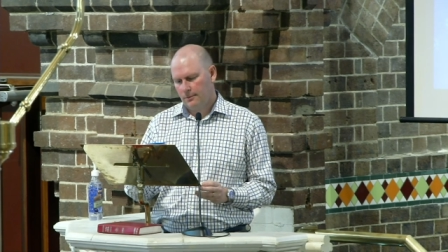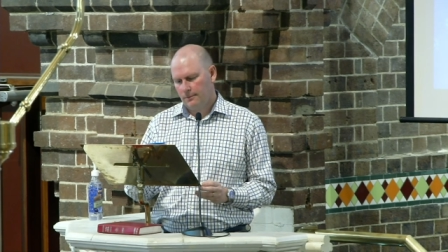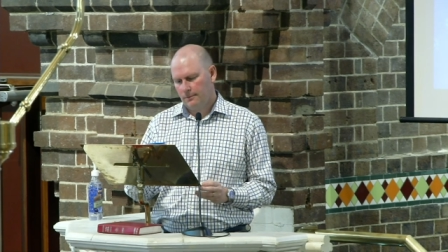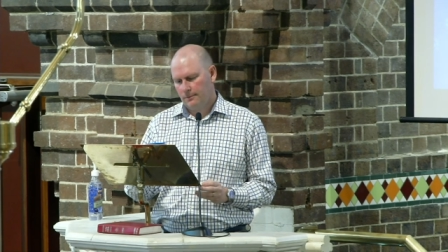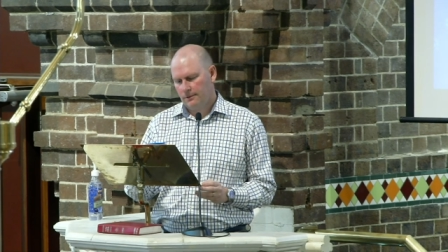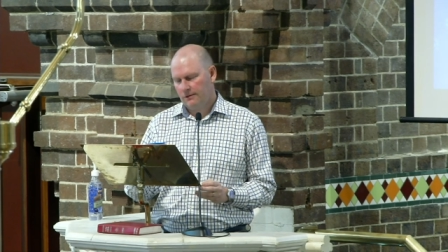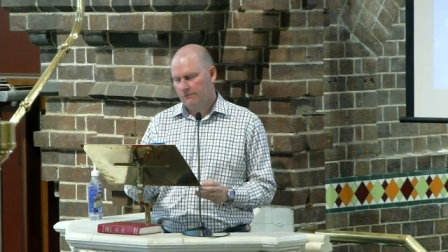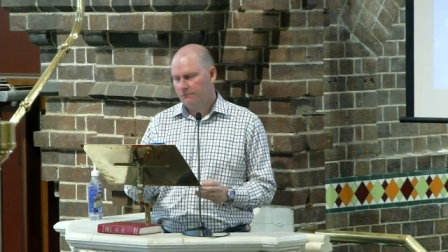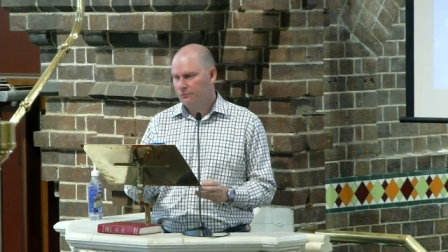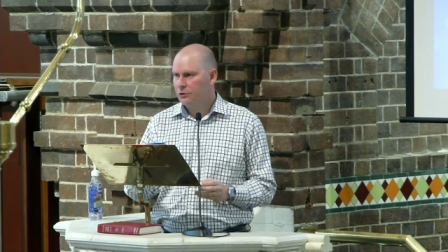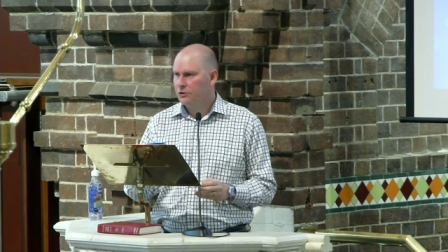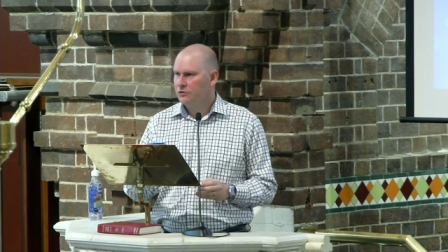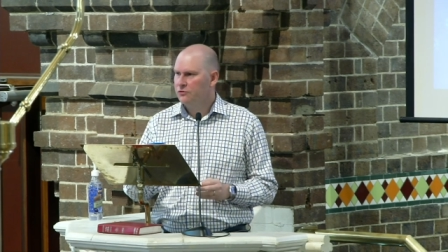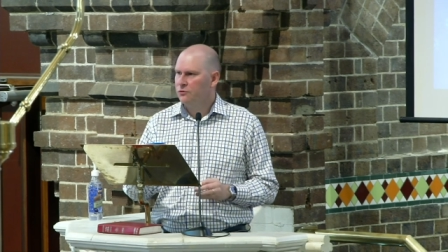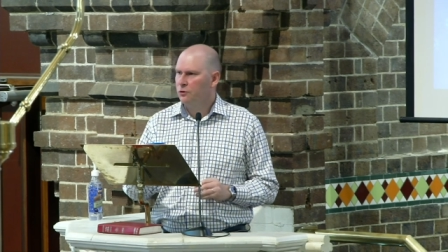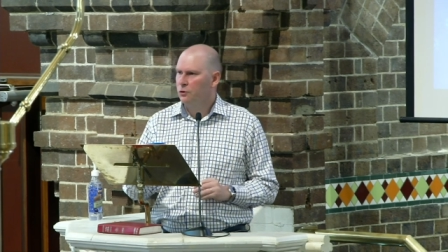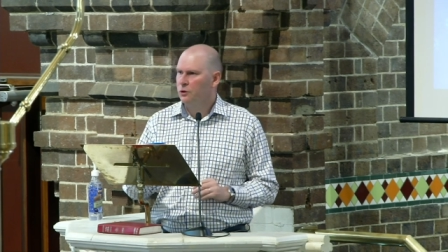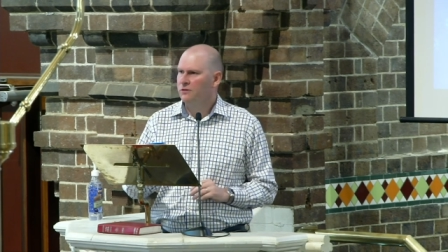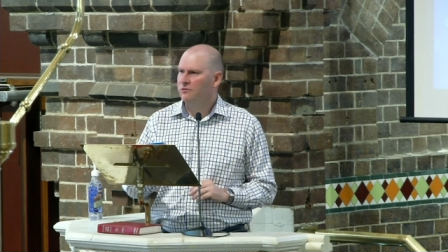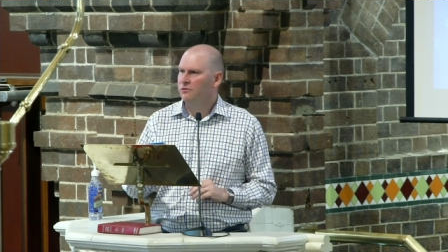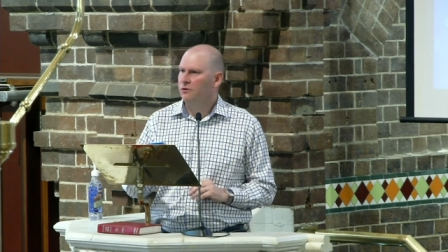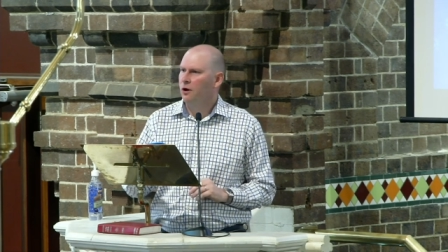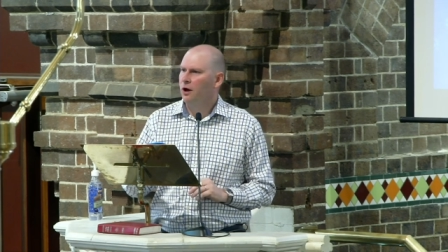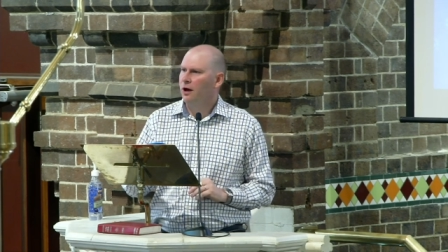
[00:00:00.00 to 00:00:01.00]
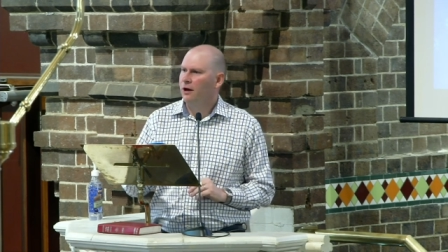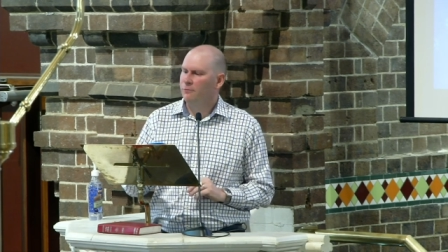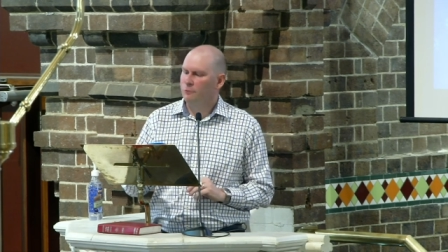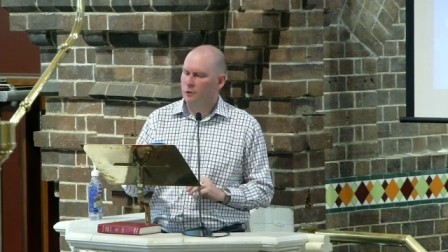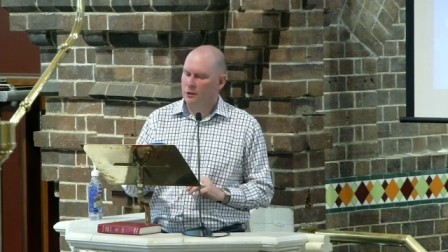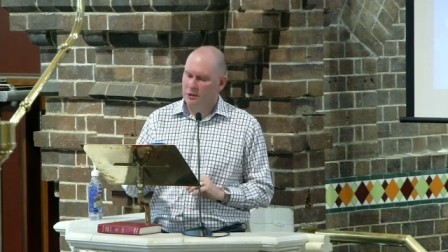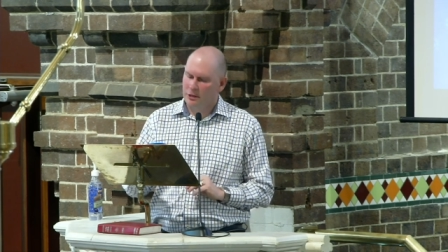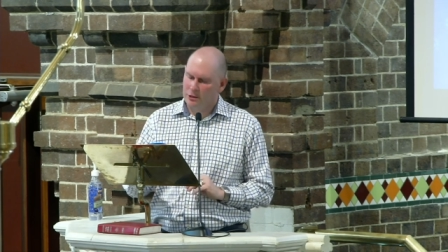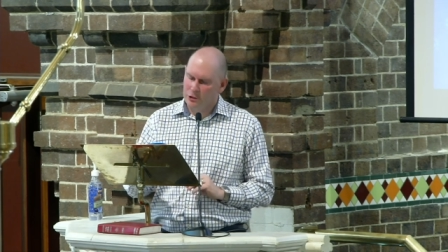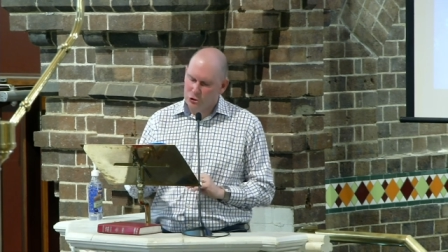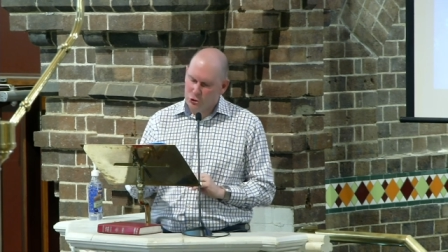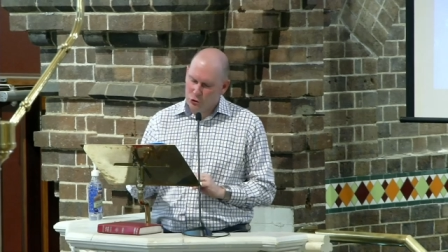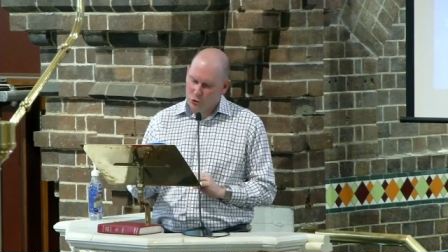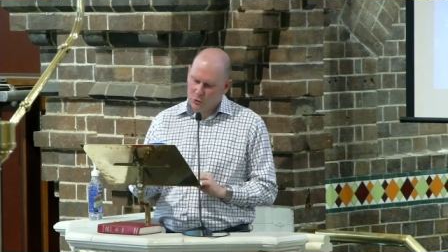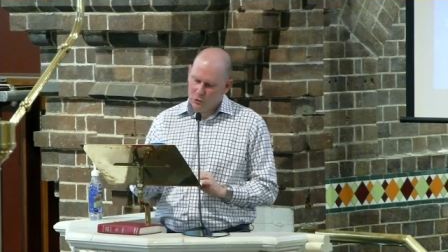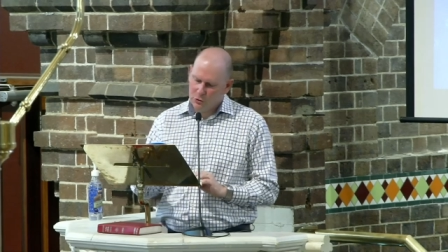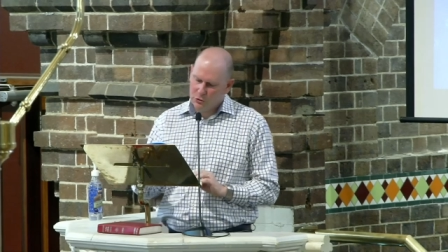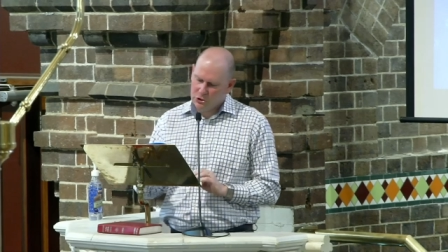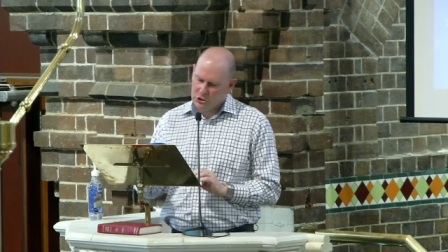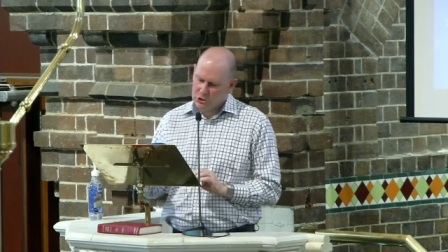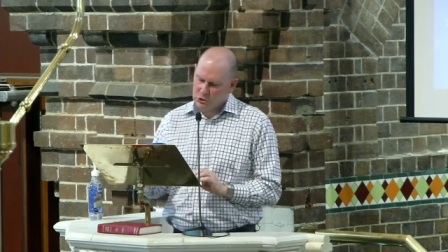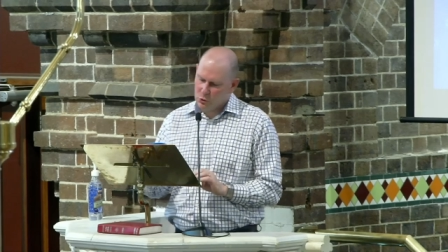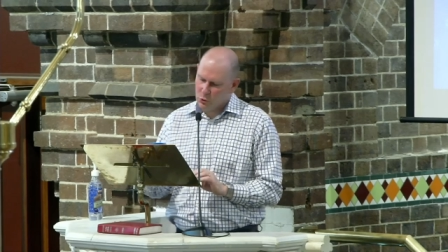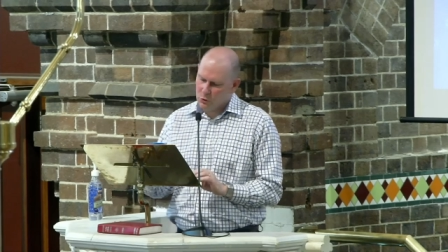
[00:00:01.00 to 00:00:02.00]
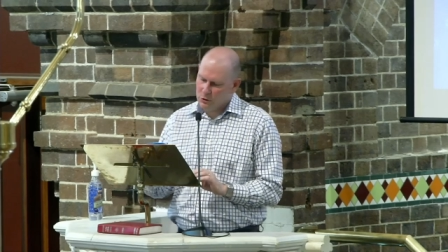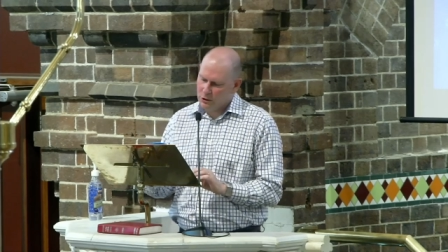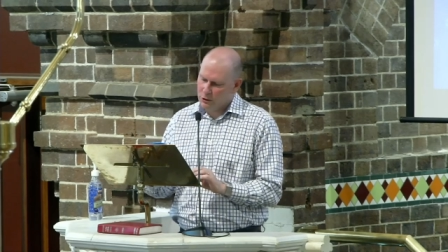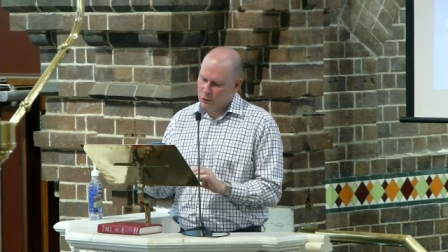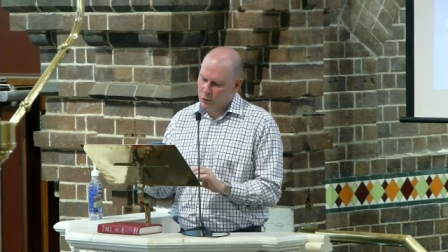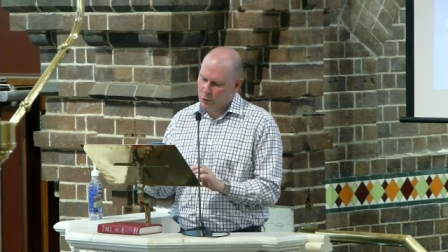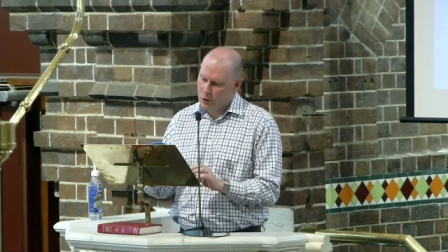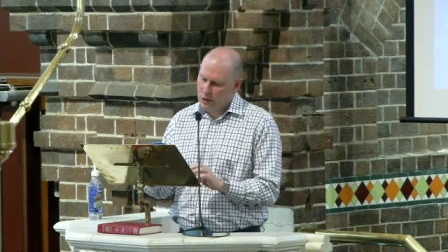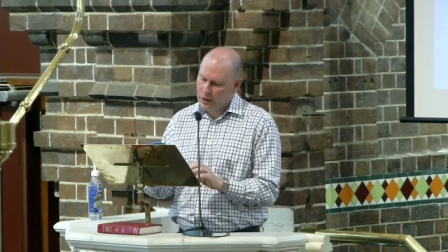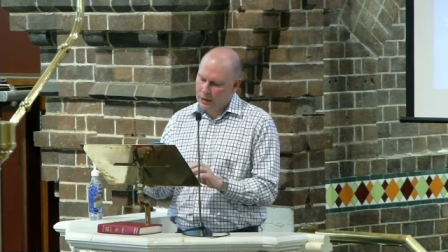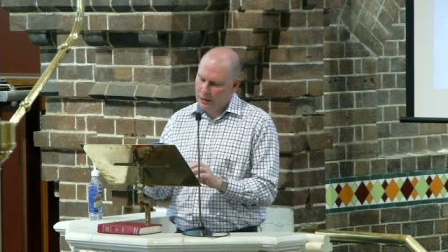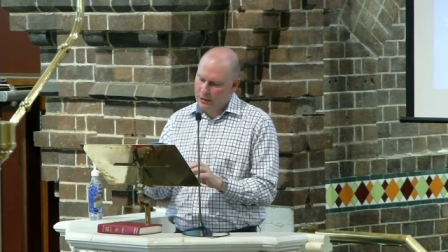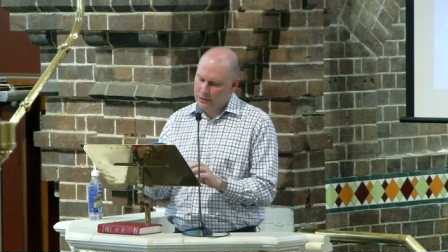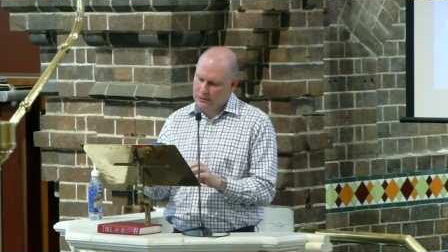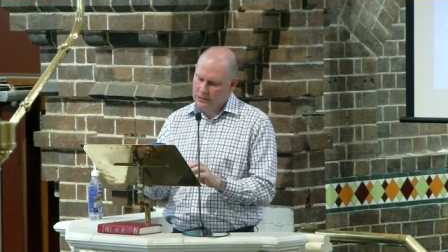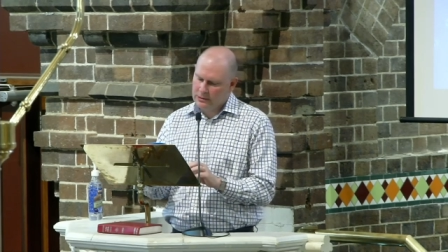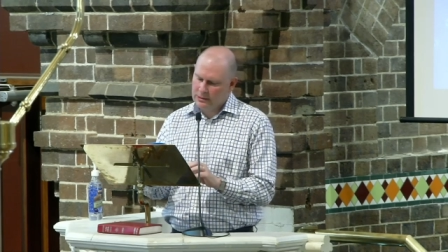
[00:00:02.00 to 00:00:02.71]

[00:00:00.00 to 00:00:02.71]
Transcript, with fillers: Verse 45 When the Jews saw the crowds,